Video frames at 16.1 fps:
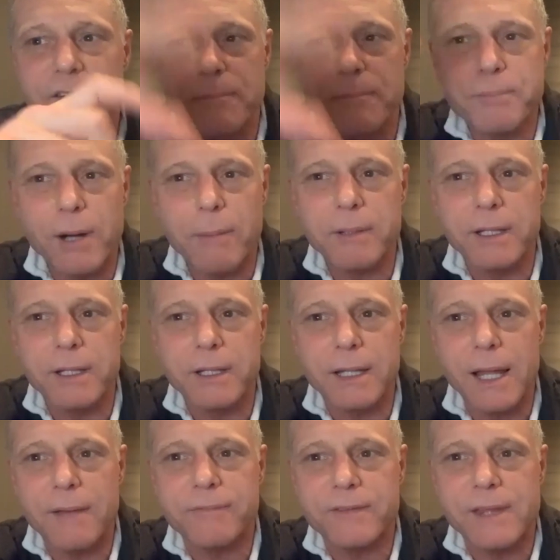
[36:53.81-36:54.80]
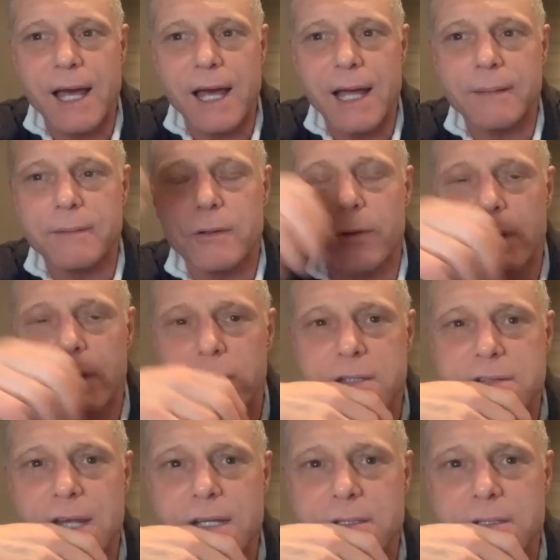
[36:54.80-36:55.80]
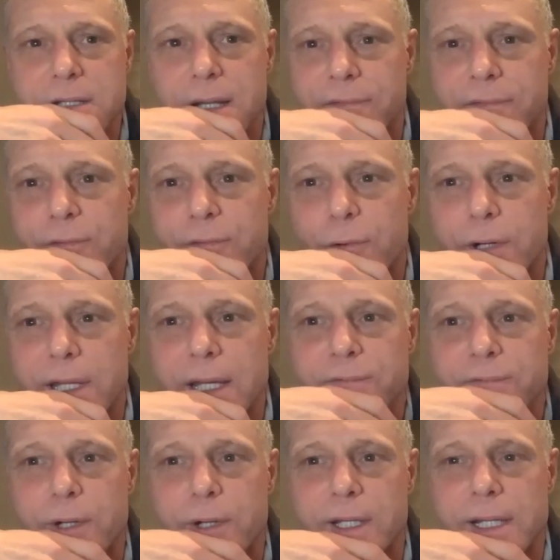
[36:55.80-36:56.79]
because I probably left that organization like 48,